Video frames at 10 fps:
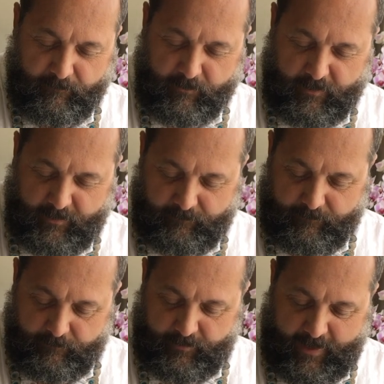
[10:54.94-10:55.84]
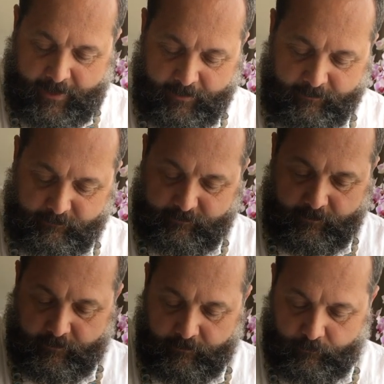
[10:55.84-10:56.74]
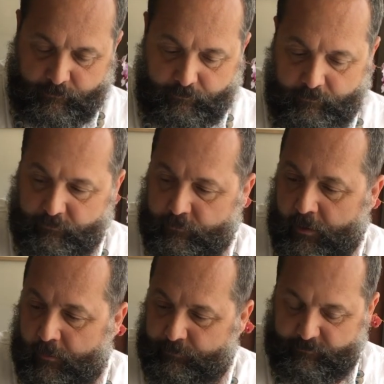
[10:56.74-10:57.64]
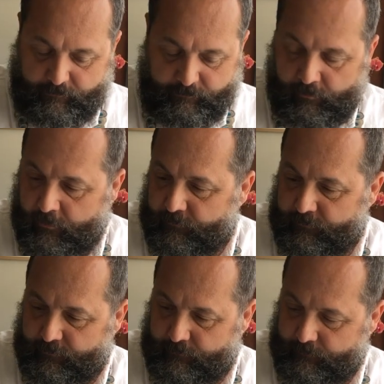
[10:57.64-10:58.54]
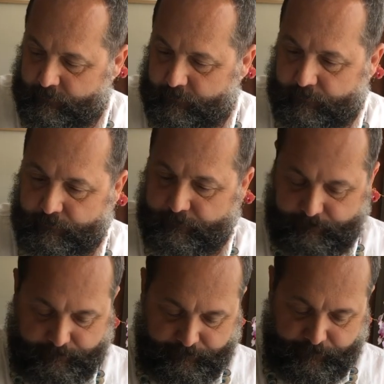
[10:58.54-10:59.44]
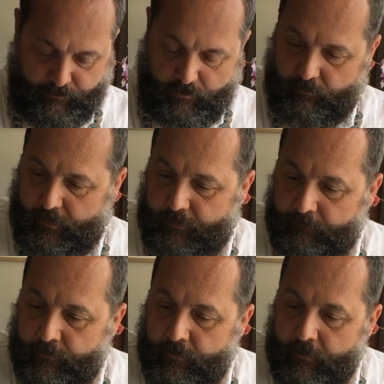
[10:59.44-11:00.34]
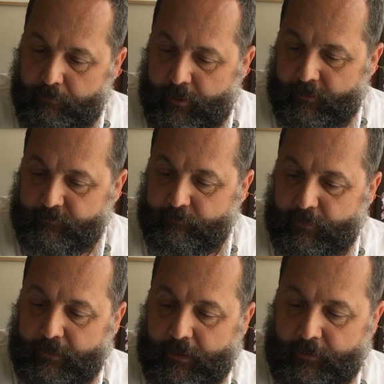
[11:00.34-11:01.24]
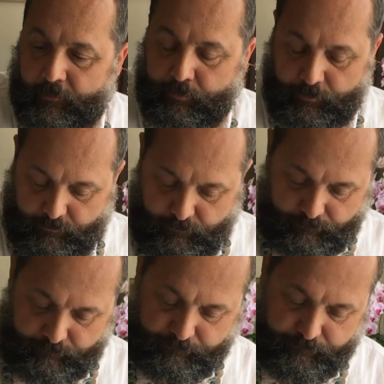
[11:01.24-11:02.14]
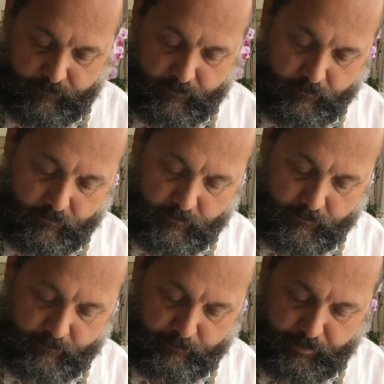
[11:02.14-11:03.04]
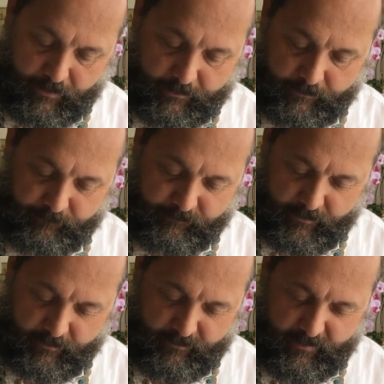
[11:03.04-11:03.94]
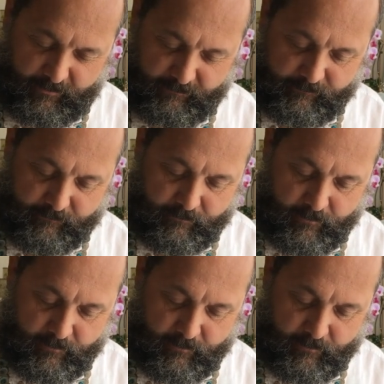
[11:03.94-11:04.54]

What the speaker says: kind of ends and another one sort of starts. All right, back to my lighter blue on the bottom side of these.